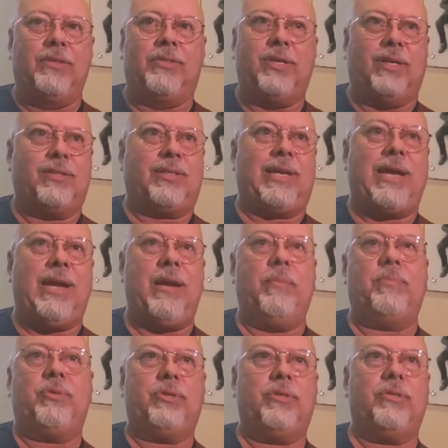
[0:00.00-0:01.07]
just
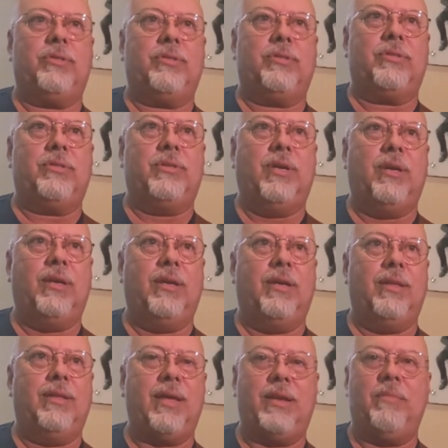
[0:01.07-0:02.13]
captures
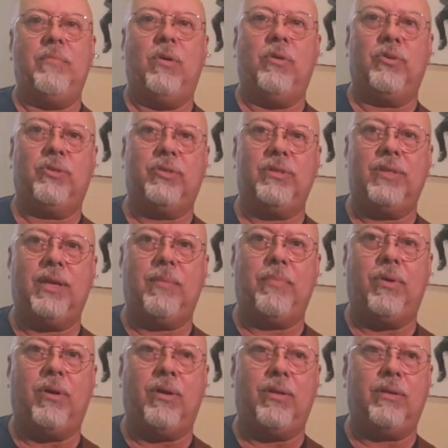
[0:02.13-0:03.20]
that emotion
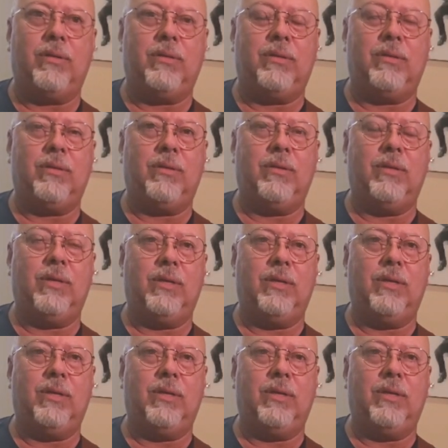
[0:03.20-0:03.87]
that Paul